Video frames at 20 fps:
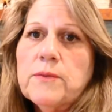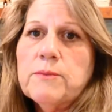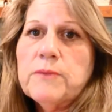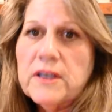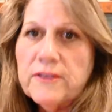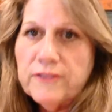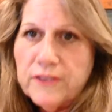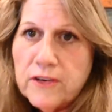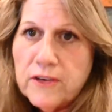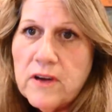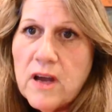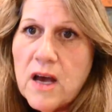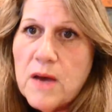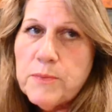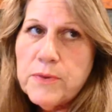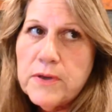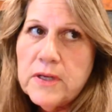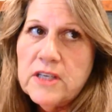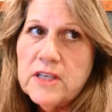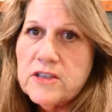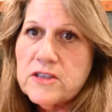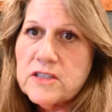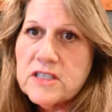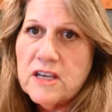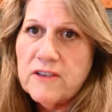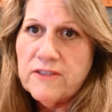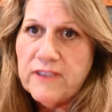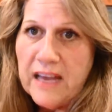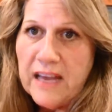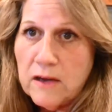But if you're not putting
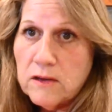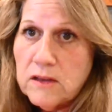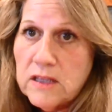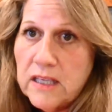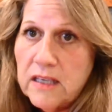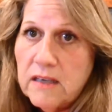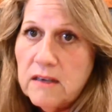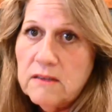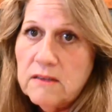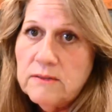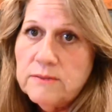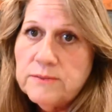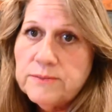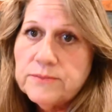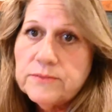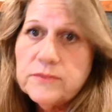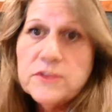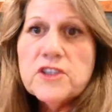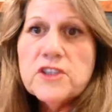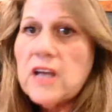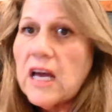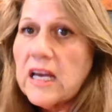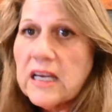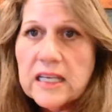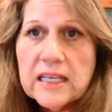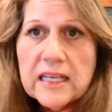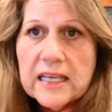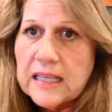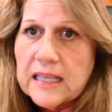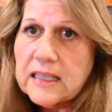yourself out there, you're not
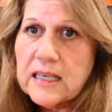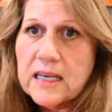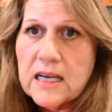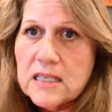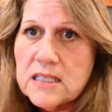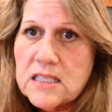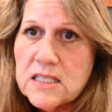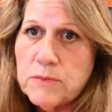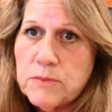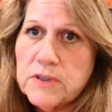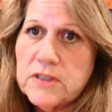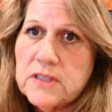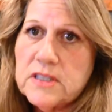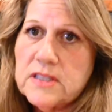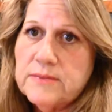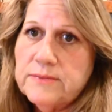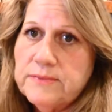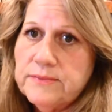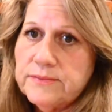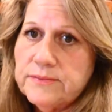going to get the customers.